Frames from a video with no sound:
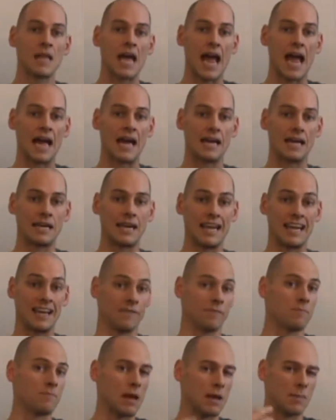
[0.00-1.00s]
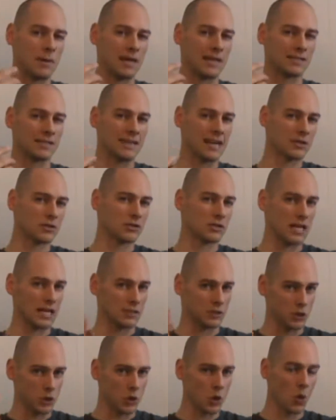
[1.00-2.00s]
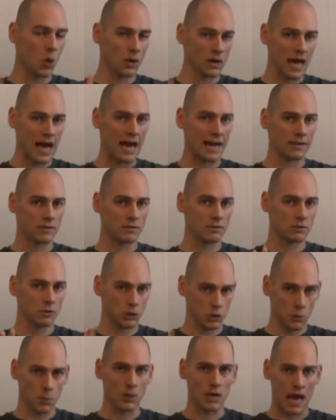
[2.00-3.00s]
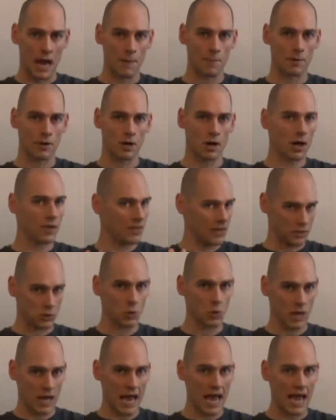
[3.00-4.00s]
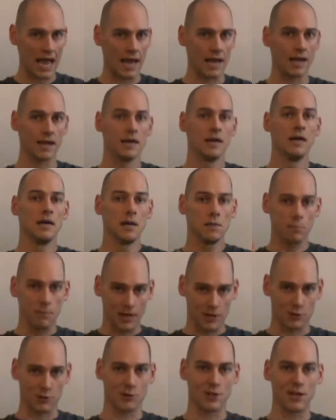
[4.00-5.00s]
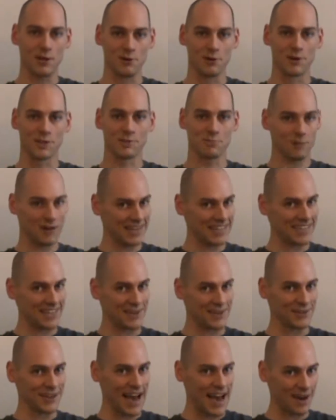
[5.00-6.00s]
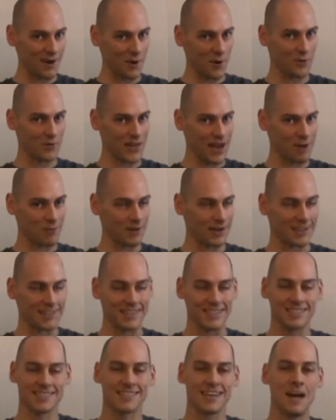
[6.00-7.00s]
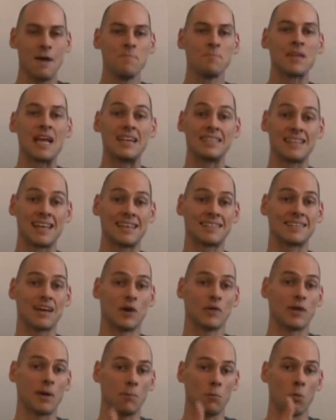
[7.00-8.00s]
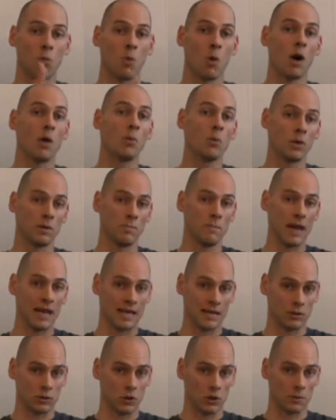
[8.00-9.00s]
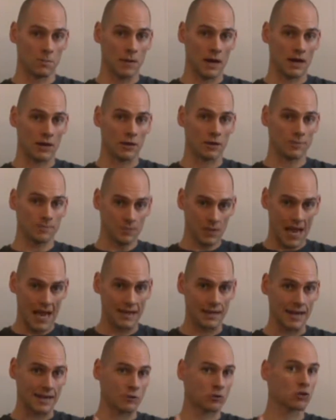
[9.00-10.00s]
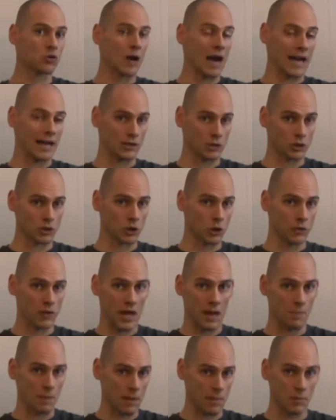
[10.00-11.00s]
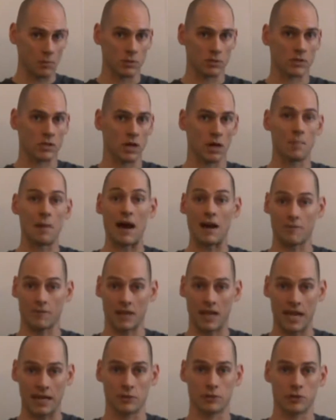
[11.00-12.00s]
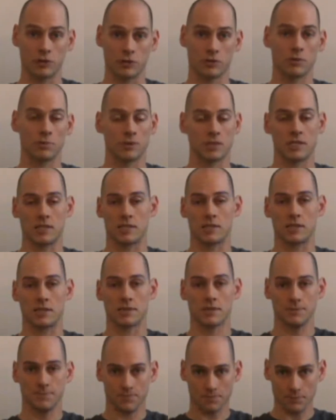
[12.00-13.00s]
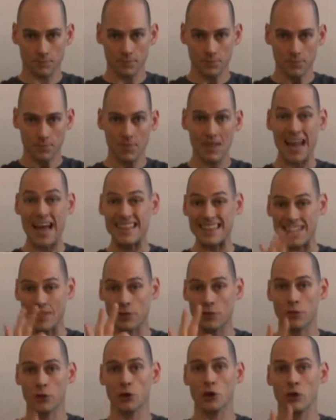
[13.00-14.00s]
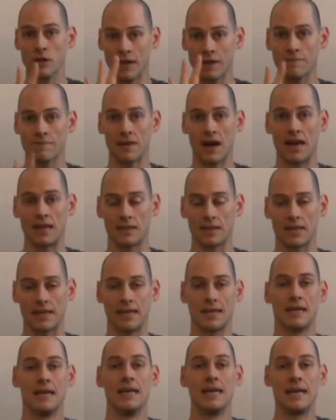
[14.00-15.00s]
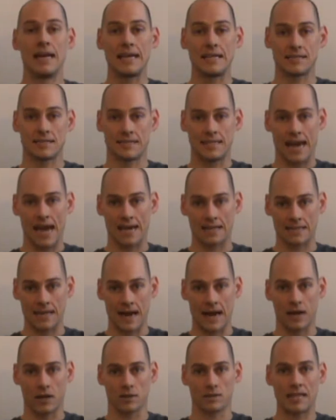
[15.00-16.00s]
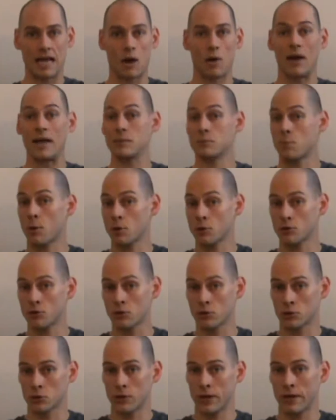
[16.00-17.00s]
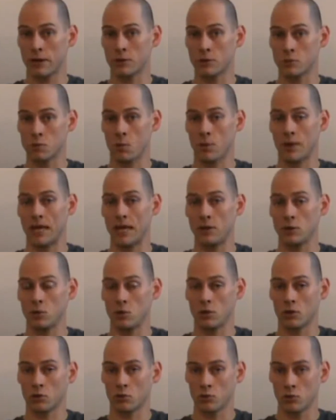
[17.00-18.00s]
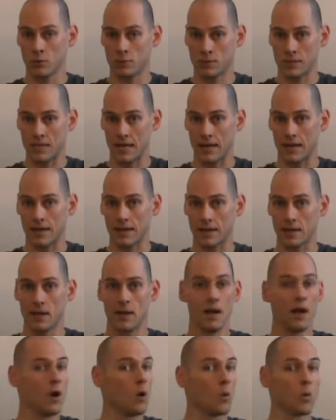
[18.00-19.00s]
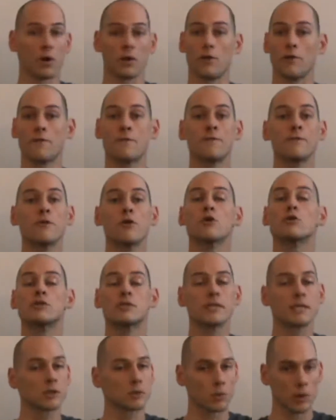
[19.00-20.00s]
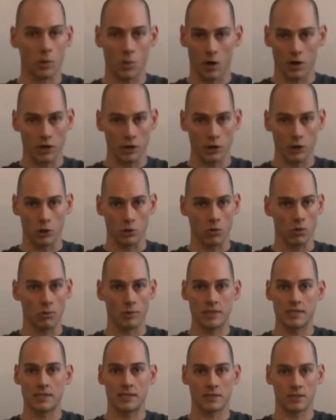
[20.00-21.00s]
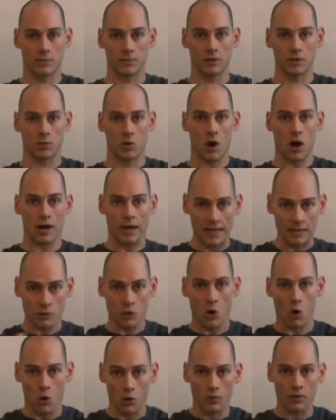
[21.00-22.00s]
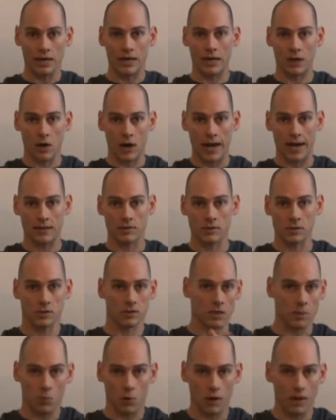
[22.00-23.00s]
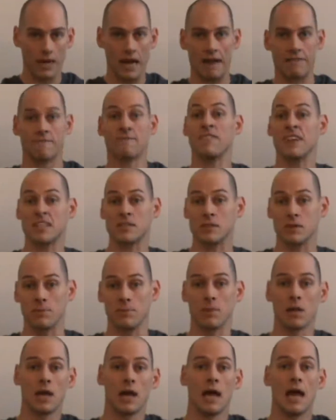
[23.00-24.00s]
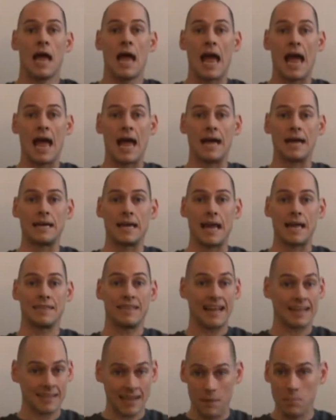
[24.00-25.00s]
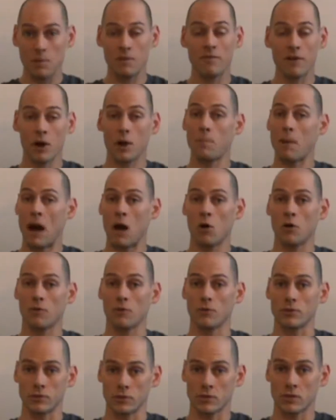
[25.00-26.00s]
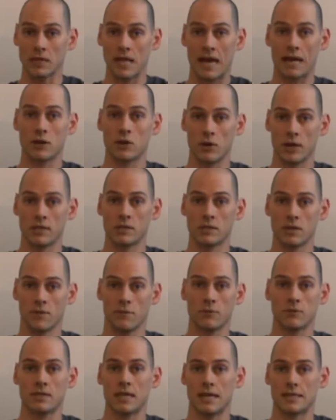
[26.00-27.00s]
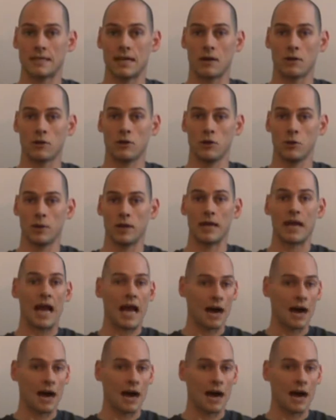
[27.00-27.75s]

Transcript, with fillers: And if maybe it's an exercise you're not super confident on, that's okay. Make sure that you explain that you're not, own that weakness, and then tell them what would make it look better and, and try and show that maybe with a modification or some assistance. And then third and finally is tactile. Now, as personal trainers, when we get into a group setting, one of the first things we want to do when we see something wrong is go over and get our hands on someone and fix them. And, and that can be very powerful. There's a lot of great stuff with tactile cueing.